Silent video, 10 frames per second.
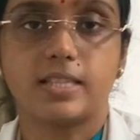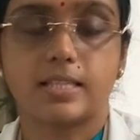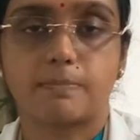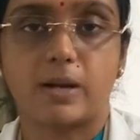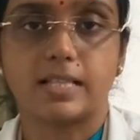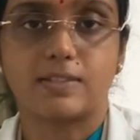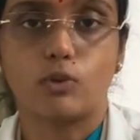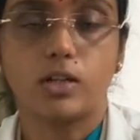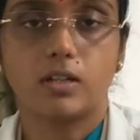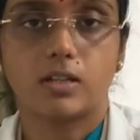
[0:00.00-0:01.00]
now if
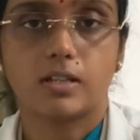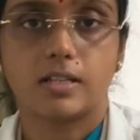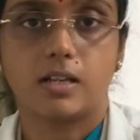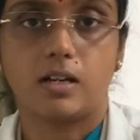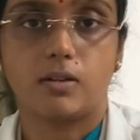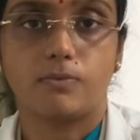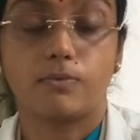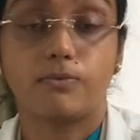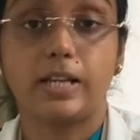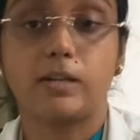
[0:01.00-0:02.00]
it is
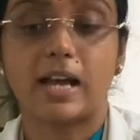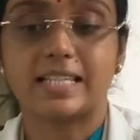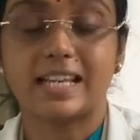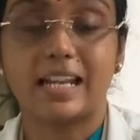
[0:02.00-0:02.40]
collapsing in nature.